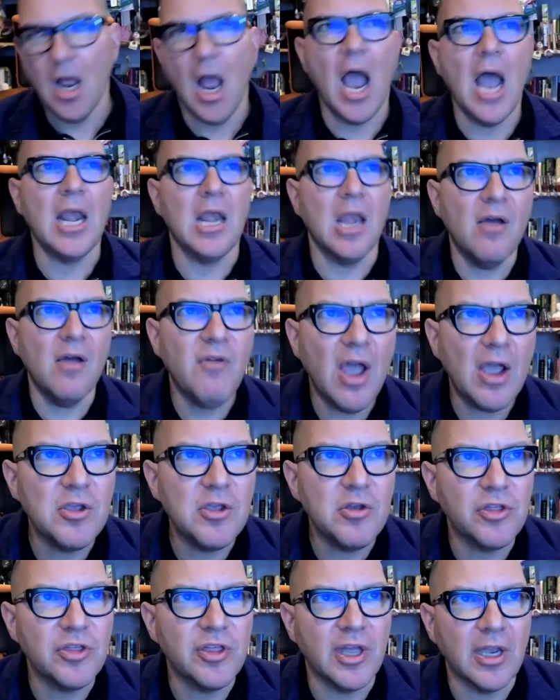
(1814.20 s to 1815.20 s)
I love how
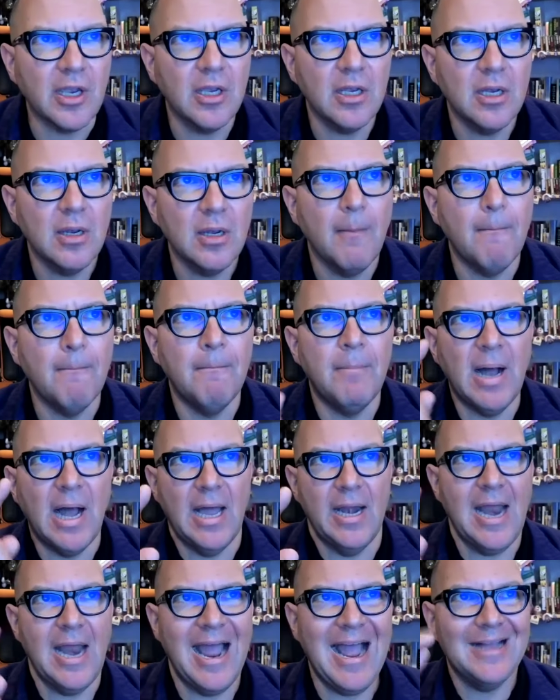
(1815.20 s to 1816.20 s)
you think,
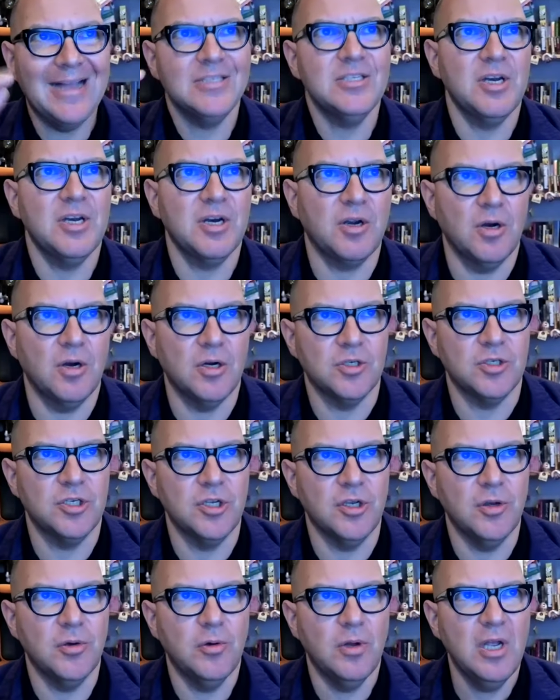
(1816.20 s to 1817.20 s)
but has it occurred
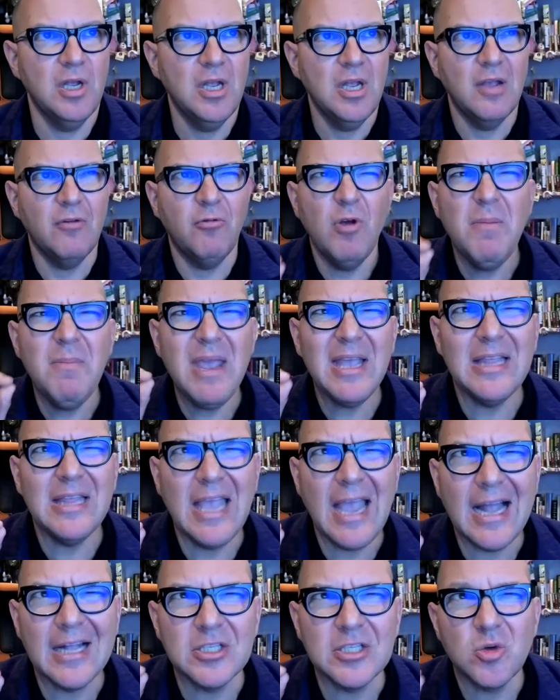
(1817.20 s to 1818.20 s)
to you? If we make
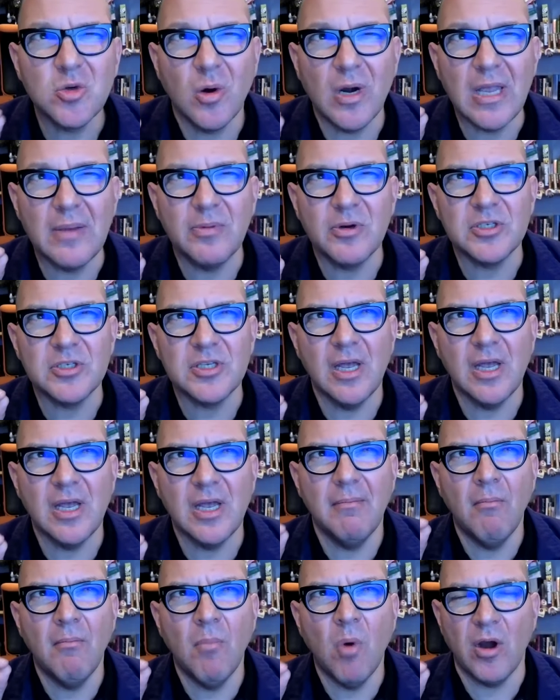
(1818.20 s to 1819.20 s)
the ads 20%
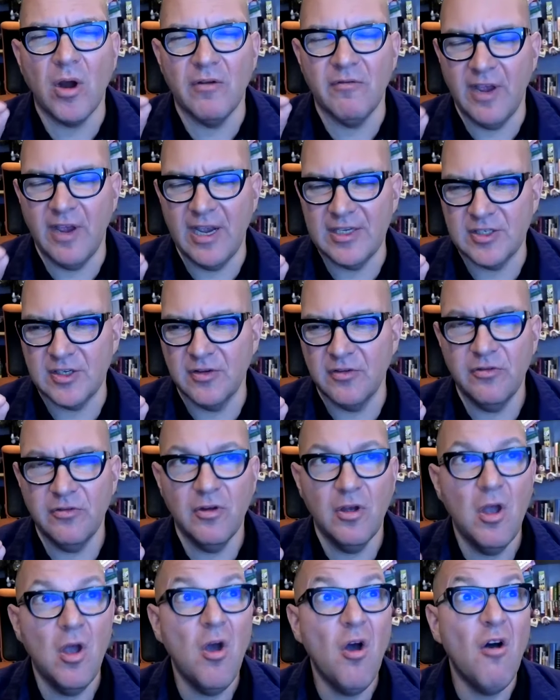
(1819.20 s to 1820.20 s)
more invasive,
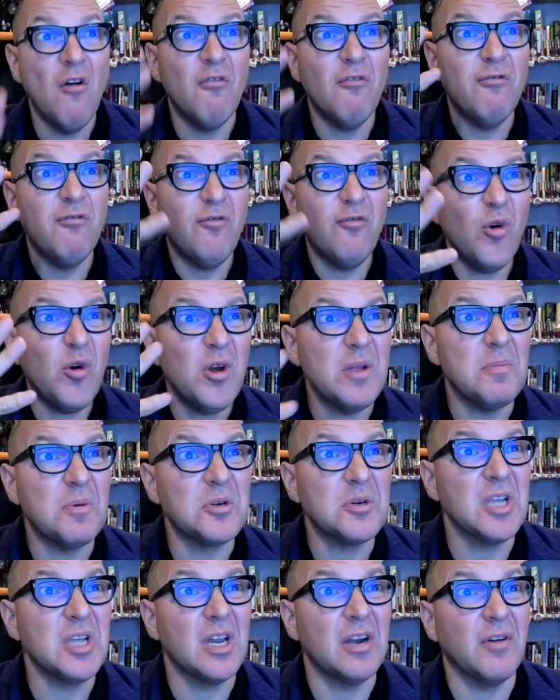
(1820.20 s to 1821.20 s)

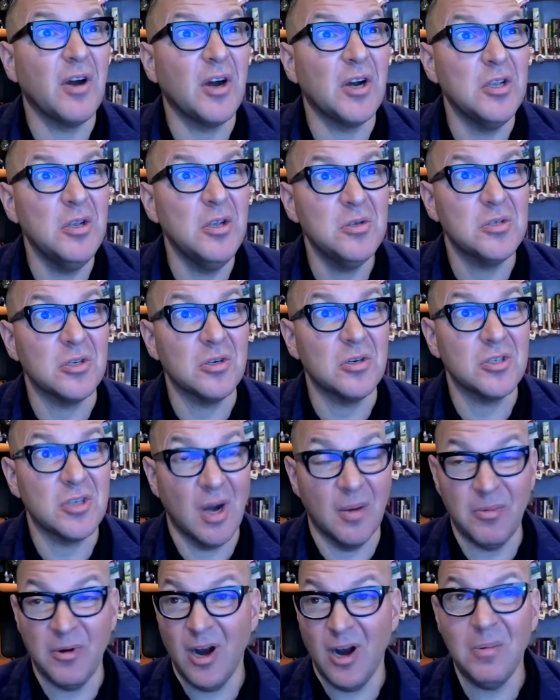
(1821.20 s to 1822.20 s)
40% of our users
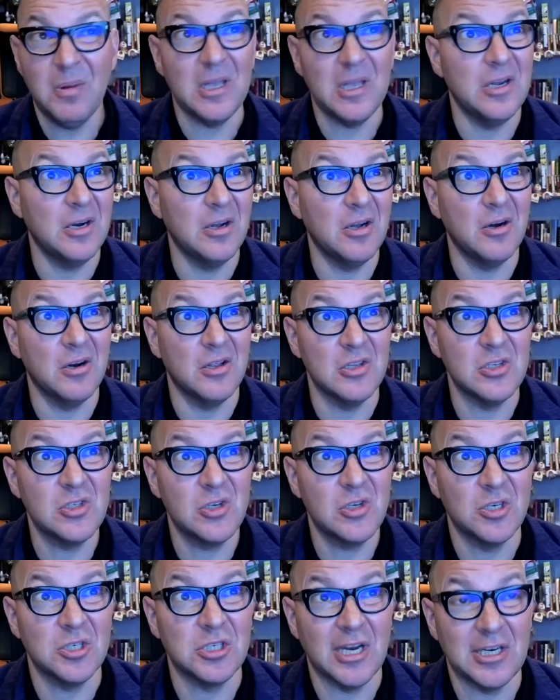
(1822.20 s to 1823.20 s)
are probably going to go to the
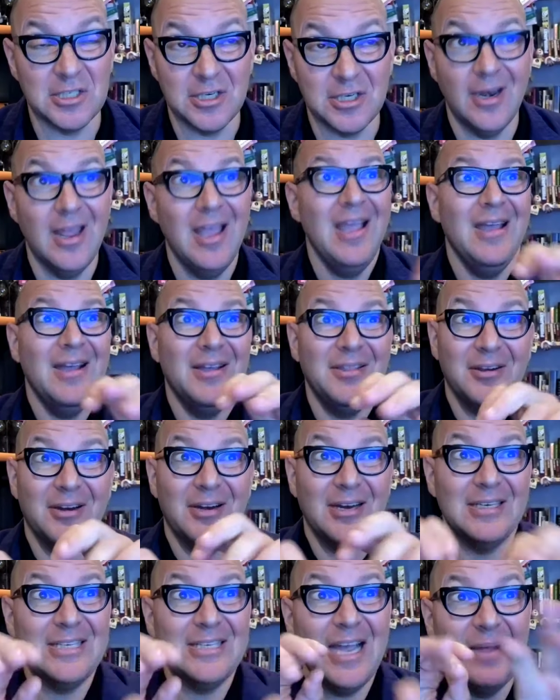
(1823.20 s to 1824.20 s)
search engine and they're
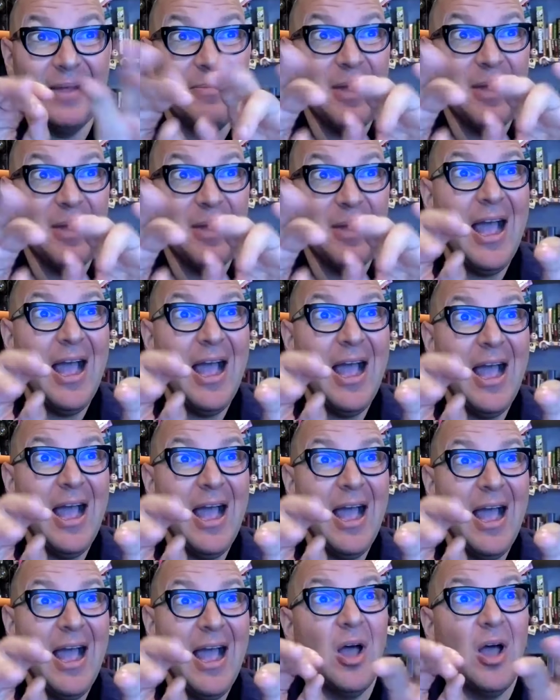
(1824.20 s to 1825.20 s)
going to type, How
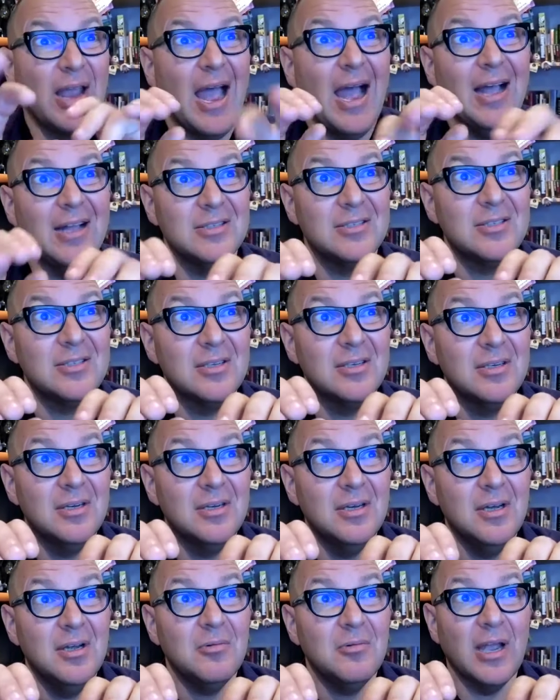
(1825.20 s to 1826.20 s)
do I block ads?
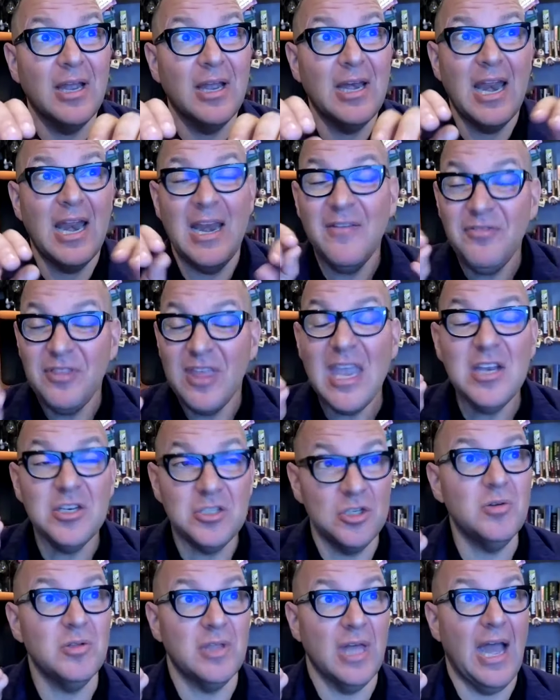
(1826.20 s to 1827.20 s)
Right? And if
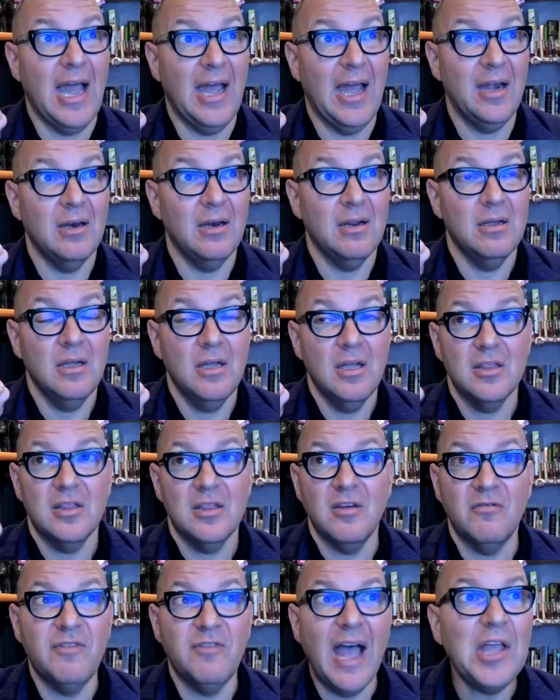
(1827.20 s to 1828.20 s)
they do that,
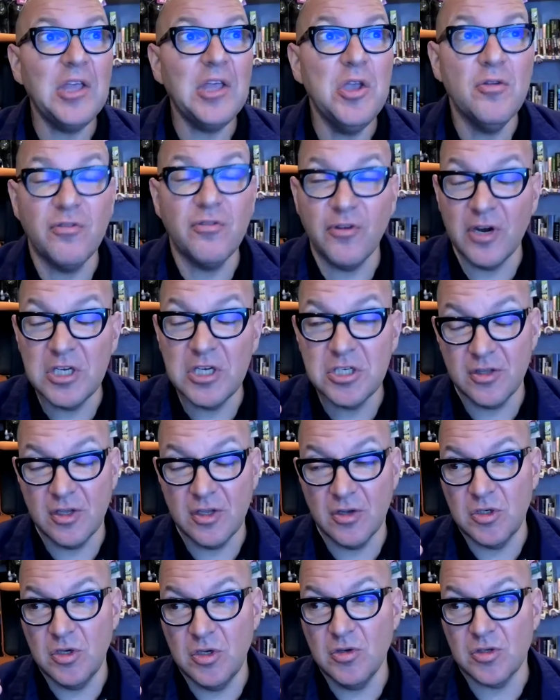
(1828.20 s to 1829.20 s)
the value for each of
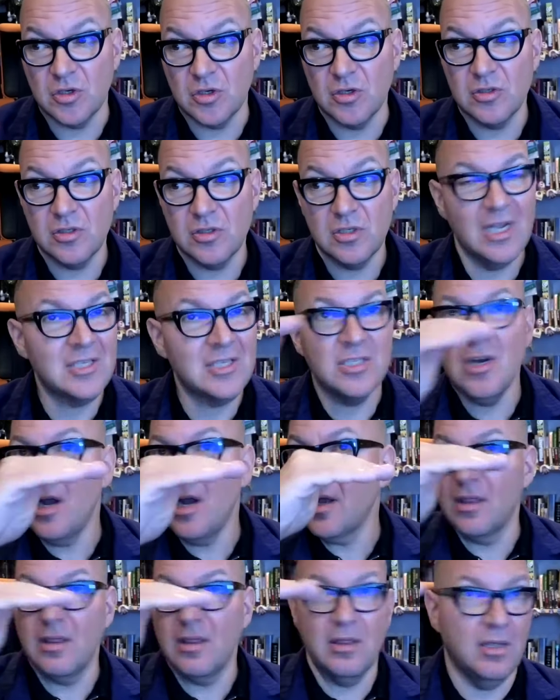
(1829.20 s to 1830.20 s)
those users. It's
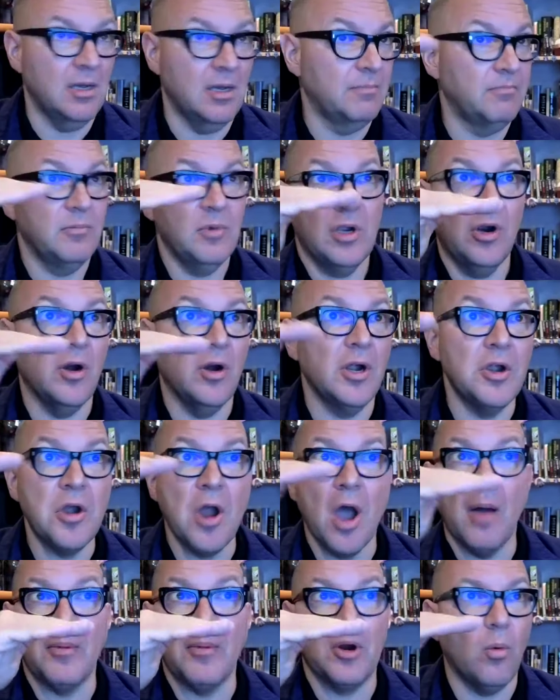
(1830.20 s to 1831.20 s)
not the current
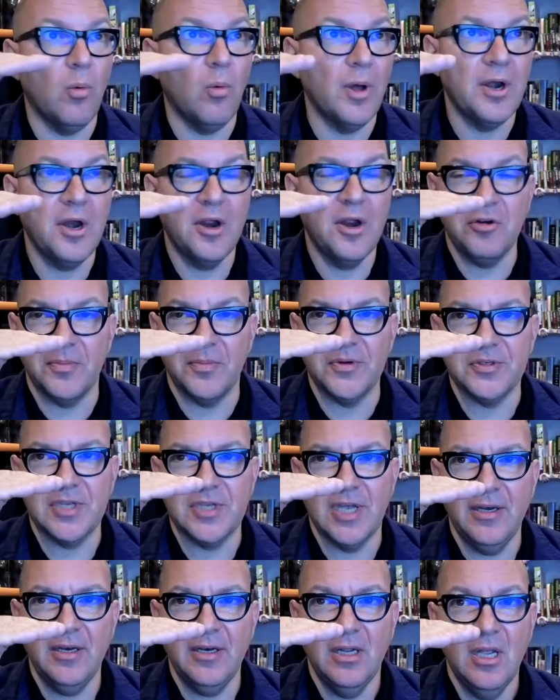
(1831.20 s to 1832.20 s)
nominal
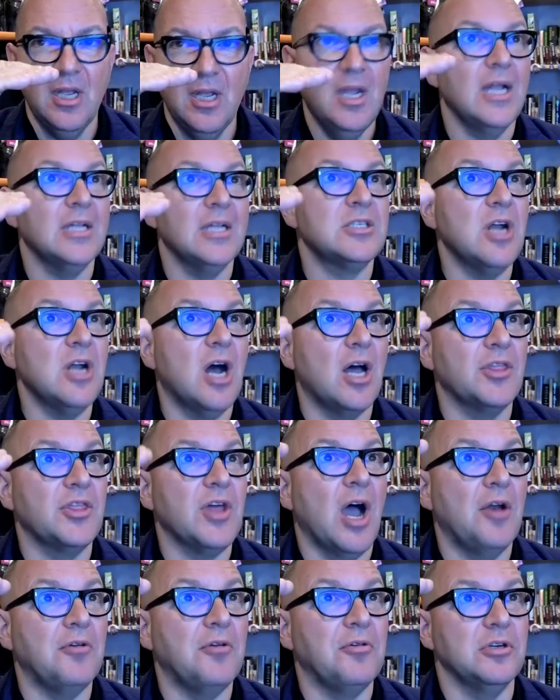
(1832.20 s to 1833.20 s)
100%. It's not
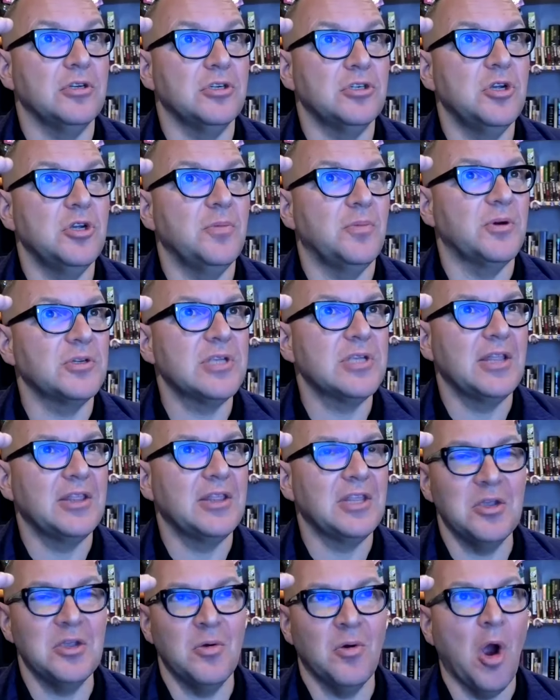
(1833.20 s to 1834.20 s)
the 102%
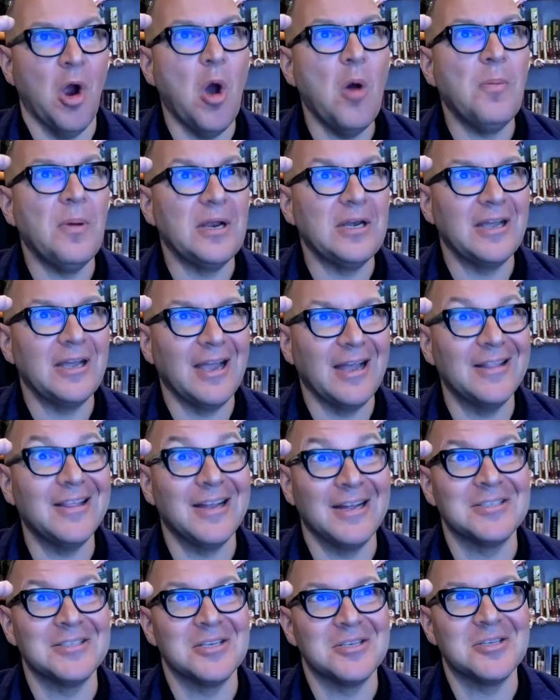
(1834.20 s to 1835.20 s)
that you were hoping to get that
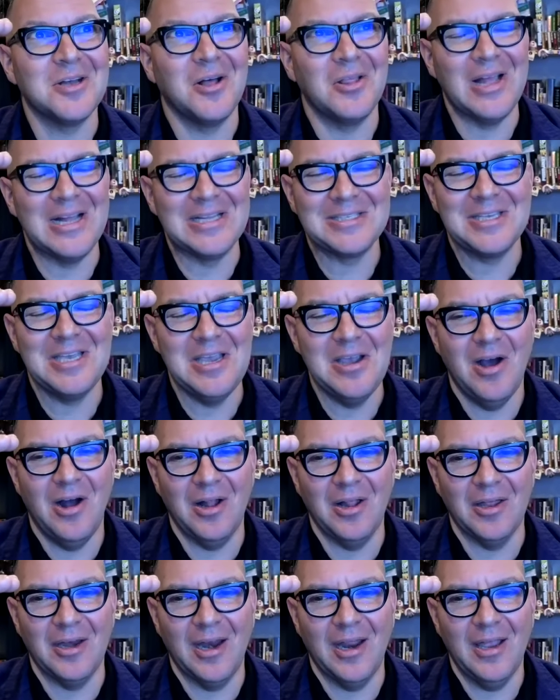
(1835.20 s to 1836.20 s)
gets us all that ski
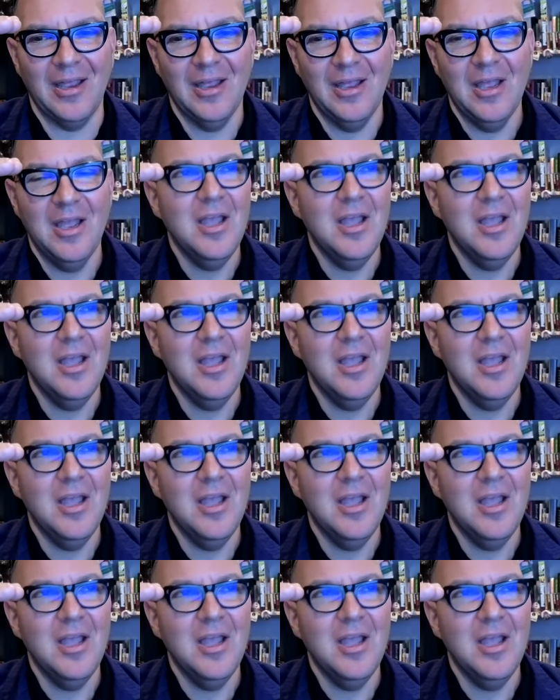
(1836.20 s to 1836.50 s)
holiday.